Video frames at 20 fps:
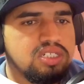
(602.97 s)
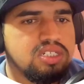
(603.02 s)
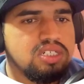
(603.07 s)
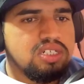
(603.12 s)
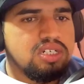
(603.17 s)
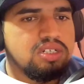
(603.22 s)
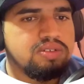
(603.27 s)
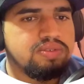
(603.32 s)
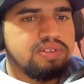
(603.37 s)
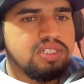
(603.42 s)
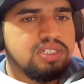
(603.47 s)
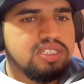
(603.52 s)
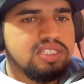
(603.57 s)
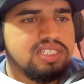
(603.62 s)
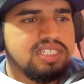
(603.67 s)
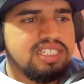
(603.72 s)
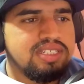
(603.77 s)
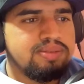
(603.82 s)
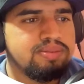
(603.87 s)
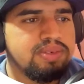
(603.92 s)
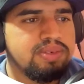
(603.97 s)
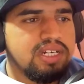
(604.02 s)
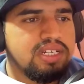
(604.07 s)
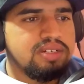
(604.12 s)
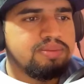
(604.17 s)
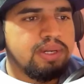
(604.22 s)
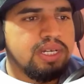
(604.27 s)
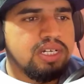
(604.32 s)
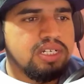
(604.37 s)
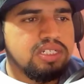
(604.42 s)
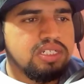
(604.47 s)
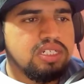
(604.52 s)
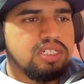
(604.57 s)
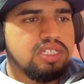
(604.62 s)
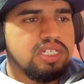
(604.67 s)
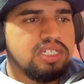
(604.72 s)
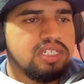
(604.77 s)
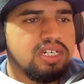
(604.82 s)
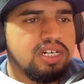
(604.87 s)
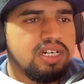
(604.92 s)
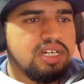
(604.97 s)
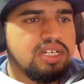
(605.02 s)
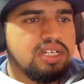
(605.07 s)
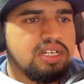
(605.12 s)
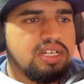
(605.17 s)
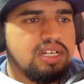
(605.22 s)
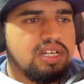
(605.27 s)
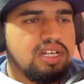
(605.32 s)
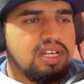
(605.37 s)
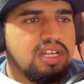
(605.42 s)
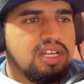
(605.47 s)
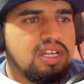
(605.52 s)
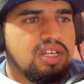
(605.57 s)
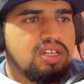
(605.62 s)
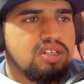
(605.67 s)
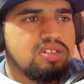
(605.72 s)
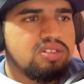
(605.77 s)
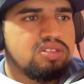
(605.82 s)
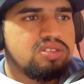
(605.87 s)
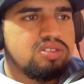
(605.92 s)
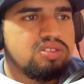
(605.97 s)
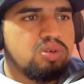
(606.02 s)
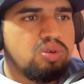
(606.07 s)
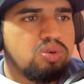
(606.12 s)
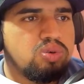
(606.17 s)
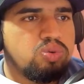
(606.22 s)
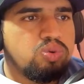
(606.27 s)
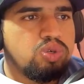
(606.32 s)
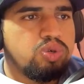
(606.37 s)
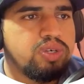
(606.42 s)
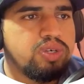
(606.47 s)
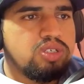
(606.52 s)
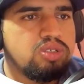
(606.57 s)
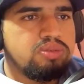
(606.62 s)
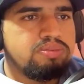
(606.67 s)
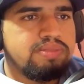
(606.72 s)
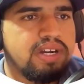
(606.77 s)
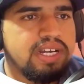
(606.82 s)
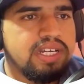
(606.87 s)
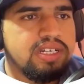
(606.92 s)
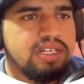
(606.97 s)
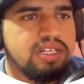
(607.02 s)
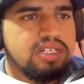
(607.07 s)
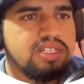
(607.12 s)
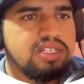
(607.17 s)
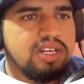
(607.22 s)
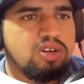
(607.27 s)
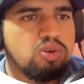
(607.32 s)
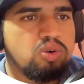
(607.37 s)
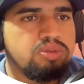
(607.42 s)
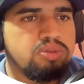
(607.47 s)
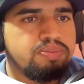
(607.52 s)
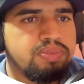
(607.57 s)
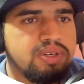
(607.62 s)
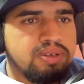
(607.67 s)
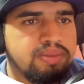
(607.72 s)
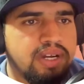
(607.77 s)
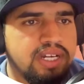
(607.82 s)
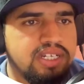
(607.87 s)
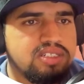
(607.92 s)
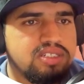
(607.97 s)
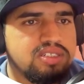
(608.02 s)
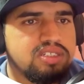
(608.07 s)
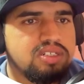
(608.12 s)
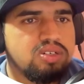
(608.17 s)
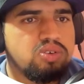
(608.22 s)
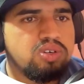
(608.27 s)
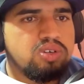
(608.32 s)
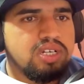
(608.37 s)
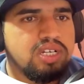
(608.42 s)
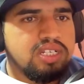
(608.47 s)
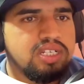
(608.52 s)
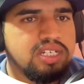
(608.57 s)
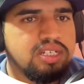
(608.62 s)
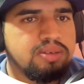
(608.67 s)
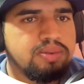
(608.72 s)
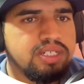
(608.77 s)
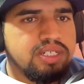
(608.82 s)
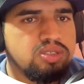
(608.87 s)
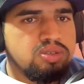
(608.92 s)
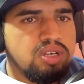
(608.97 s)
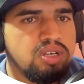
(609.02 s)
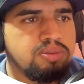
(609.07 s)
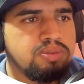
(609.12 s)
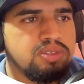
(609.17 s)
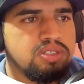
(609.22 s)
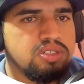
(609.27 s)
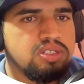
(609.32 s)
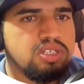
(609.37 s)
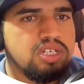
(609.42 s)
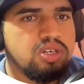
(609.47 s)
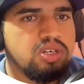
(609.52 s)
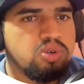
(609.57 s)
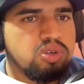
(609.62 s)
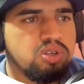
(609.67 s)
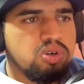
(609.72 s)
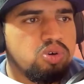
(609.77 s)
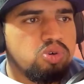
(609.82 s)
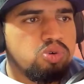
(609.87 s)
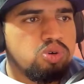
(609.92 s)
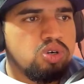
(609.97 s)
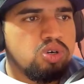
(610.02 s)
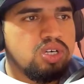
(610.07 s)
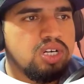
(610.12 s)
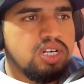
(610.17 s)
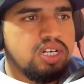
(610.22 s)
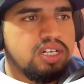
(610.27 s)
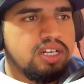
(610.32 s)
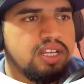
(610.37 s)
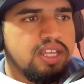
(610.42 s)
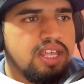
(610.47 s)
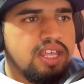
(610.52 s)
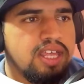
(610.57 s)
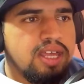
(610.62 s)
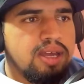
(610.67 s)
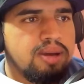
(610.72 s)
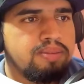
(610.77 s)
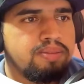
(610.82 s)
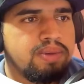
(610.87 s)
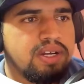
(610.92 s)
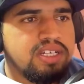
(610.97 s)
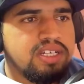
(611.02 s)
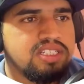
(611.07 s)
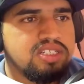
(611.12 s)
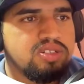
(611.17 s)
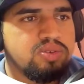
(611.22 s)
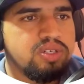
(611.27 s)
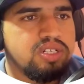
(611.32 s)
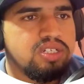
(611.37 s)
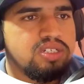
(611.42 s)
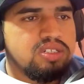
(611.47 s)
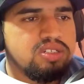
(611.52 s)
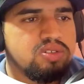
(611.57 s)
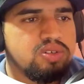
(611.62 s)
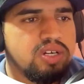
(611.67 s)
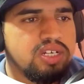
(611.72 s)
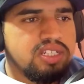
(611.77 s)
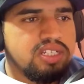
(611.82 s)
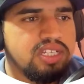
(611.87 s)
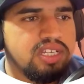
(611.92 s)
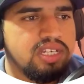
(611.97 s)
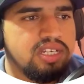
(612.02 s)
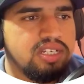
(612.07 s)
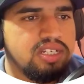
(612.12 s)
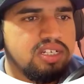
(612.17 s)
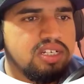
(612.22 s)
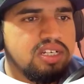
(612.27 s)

convert the schema and migrate the data. So we want to migrate their on-premise Oracle database to Amazon Aurora MySQL. So I think